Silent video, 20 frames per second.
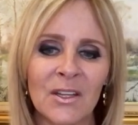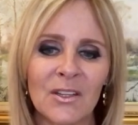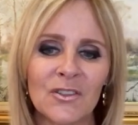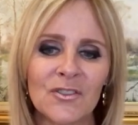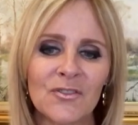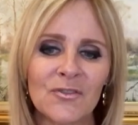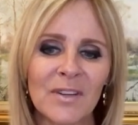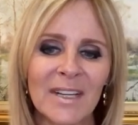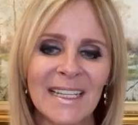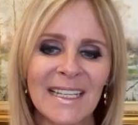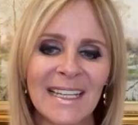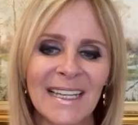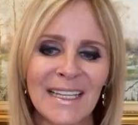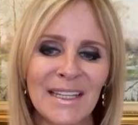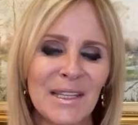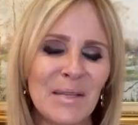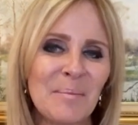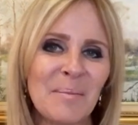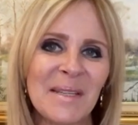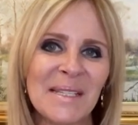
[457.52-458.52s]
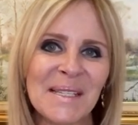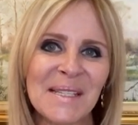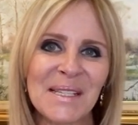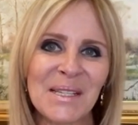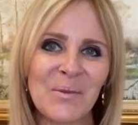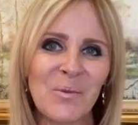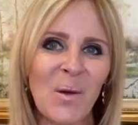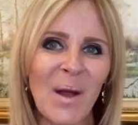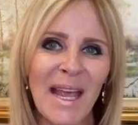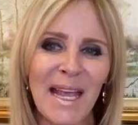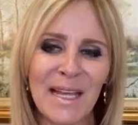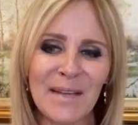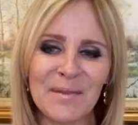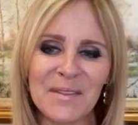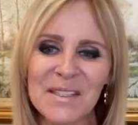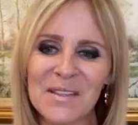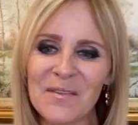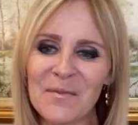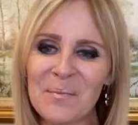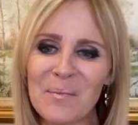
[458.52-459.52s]
Drink in the misty
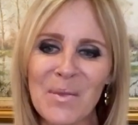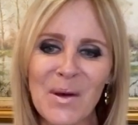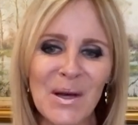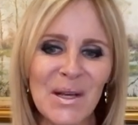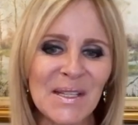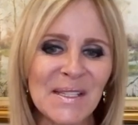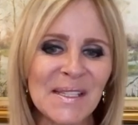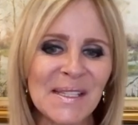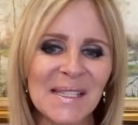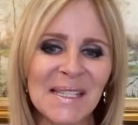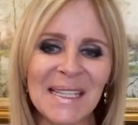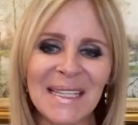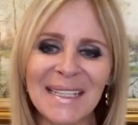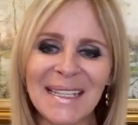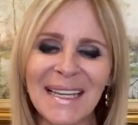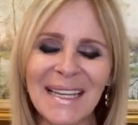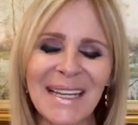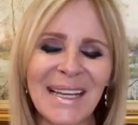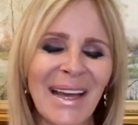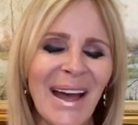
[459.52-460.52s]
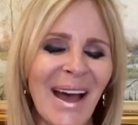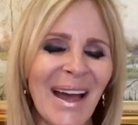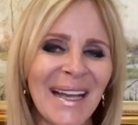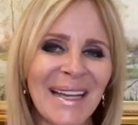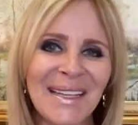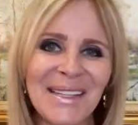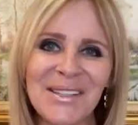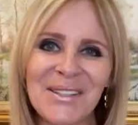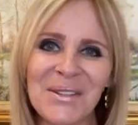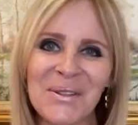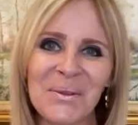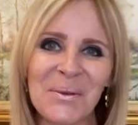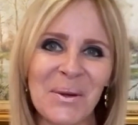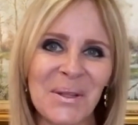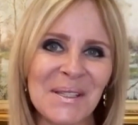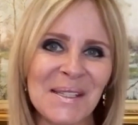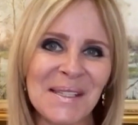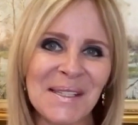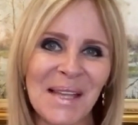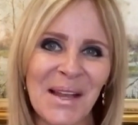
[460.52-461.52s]
waves of mercy that guide you
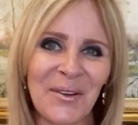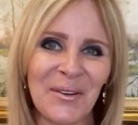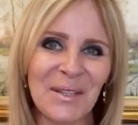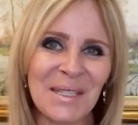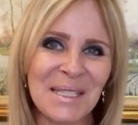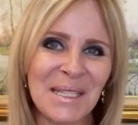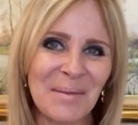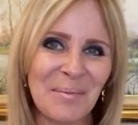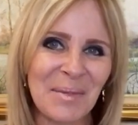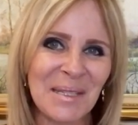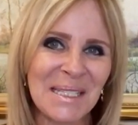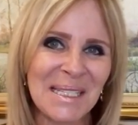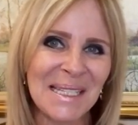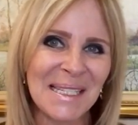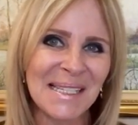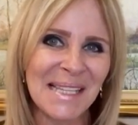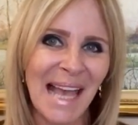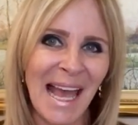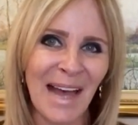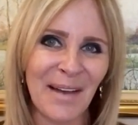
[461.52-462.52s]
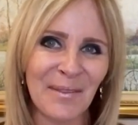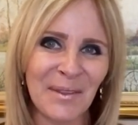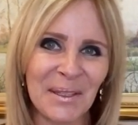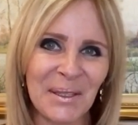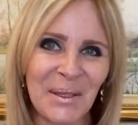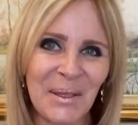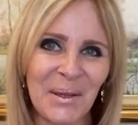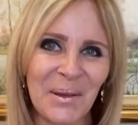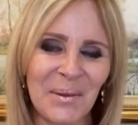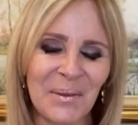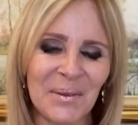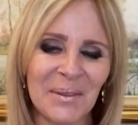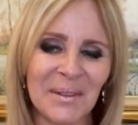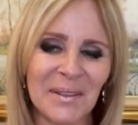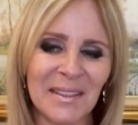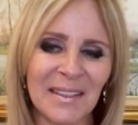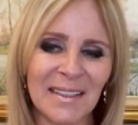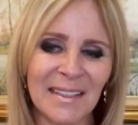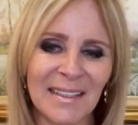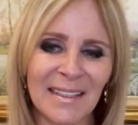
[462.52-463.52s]
on serendipity's avenue.
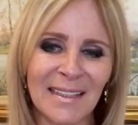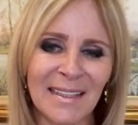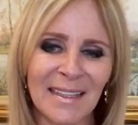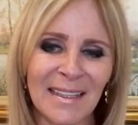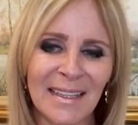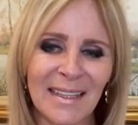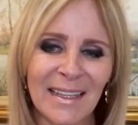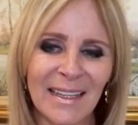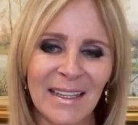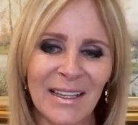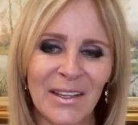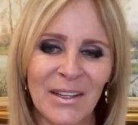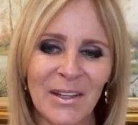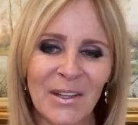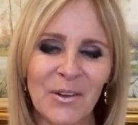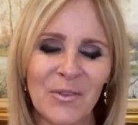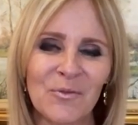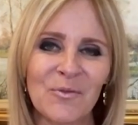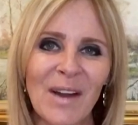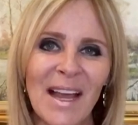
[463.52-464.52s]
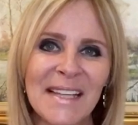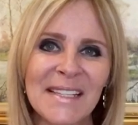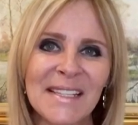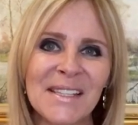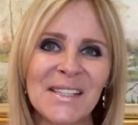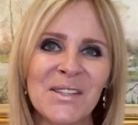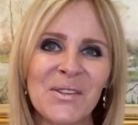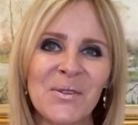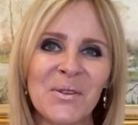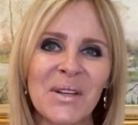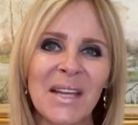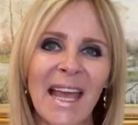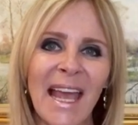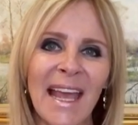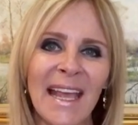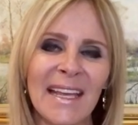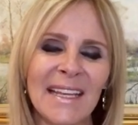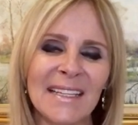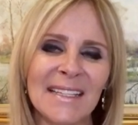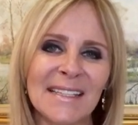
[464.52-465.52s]
Rest your
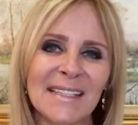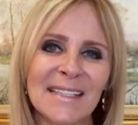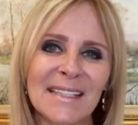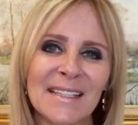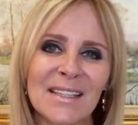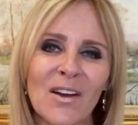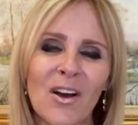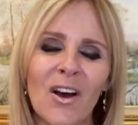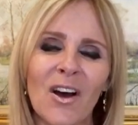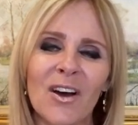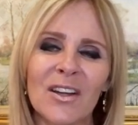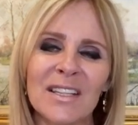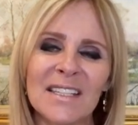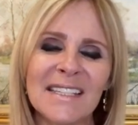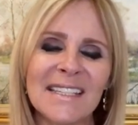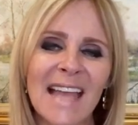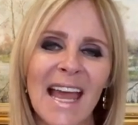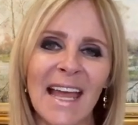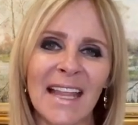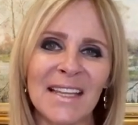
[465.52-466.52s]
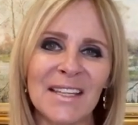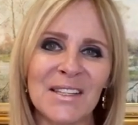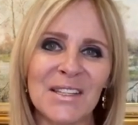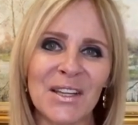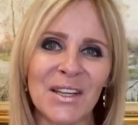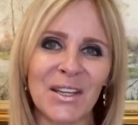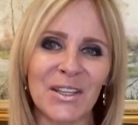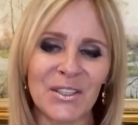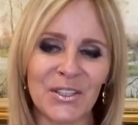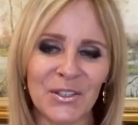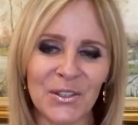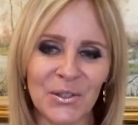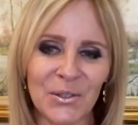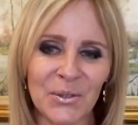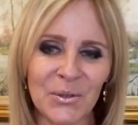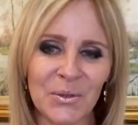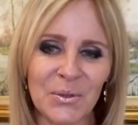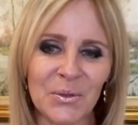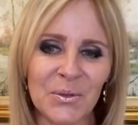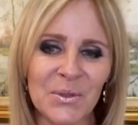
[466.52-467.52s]
gaze on tender
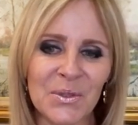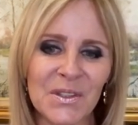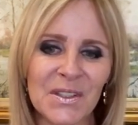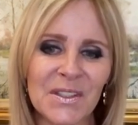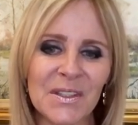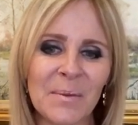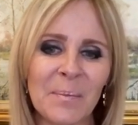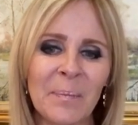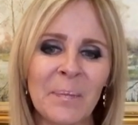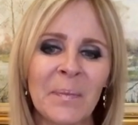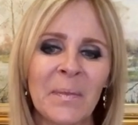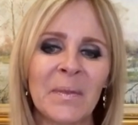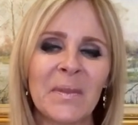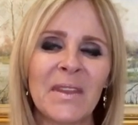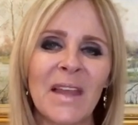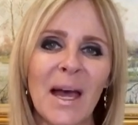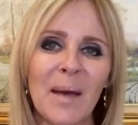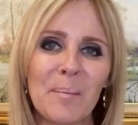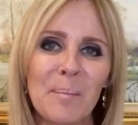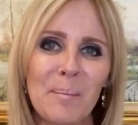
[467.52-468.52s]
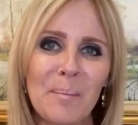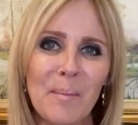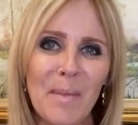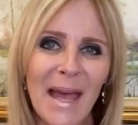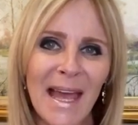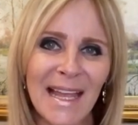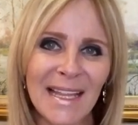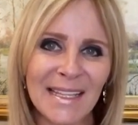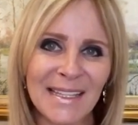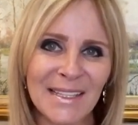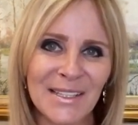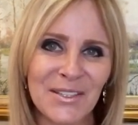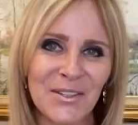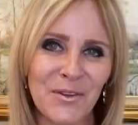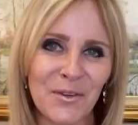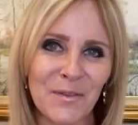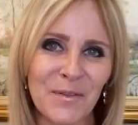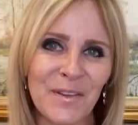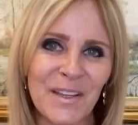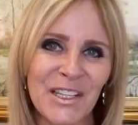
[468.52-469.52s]
hues that mend
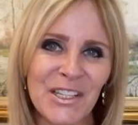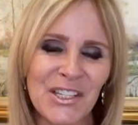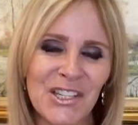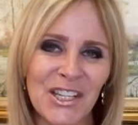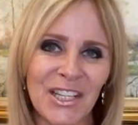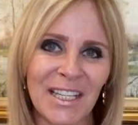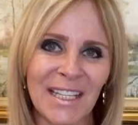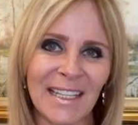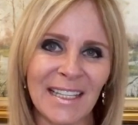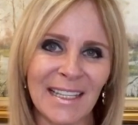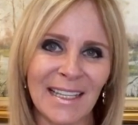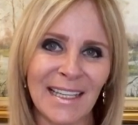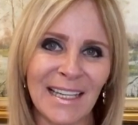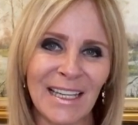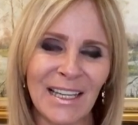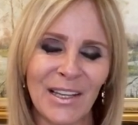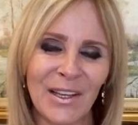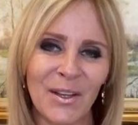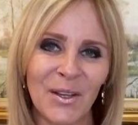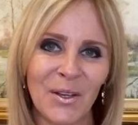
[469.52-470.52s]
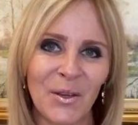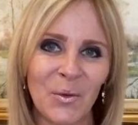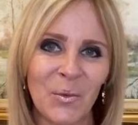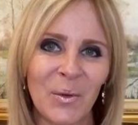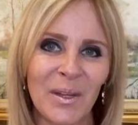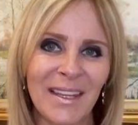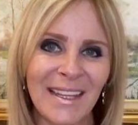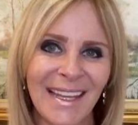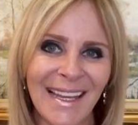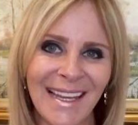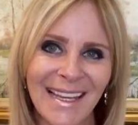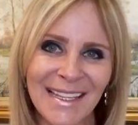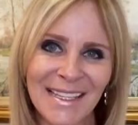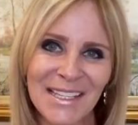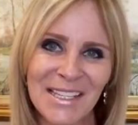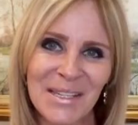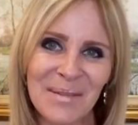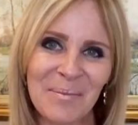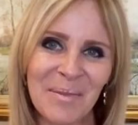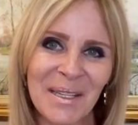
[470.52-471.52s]
your vision with
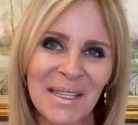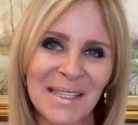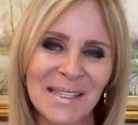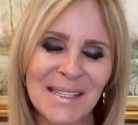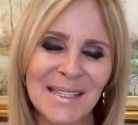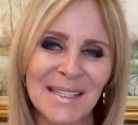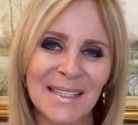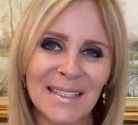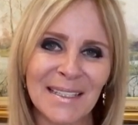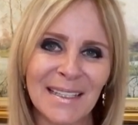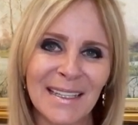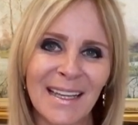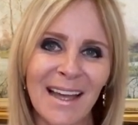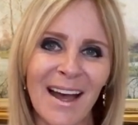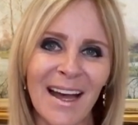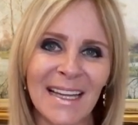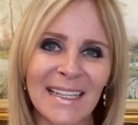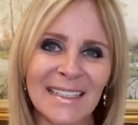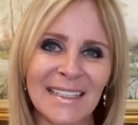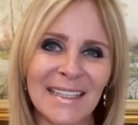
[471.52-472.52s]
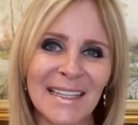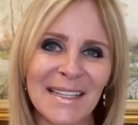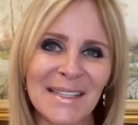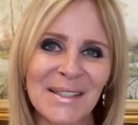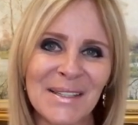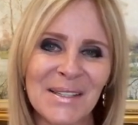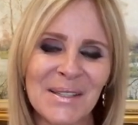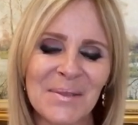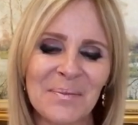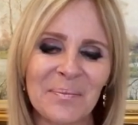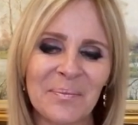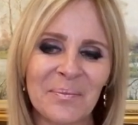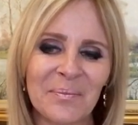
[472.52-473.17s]
intimate kindness.